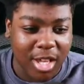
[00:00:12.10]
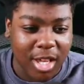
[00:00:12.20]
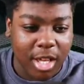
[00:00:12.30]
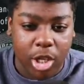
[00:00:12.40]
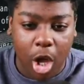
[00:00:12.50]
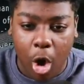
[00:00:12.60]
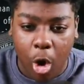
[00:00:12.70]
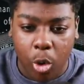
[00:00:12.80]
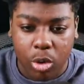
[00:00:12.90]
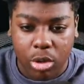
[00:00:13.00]

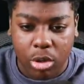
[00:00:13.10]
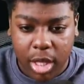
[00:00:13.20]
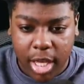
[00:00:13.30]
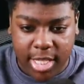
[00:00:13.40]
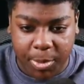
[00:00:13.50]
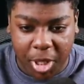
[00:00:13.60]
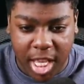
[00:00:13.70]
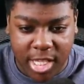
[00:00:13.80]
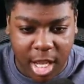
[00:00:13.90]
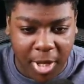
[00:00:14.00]
Yo, is it?
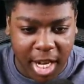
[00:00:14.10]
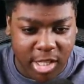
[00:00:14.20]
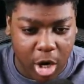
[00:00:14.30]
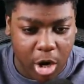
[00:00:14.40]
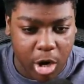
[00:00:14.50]
Please tell me that's a herb.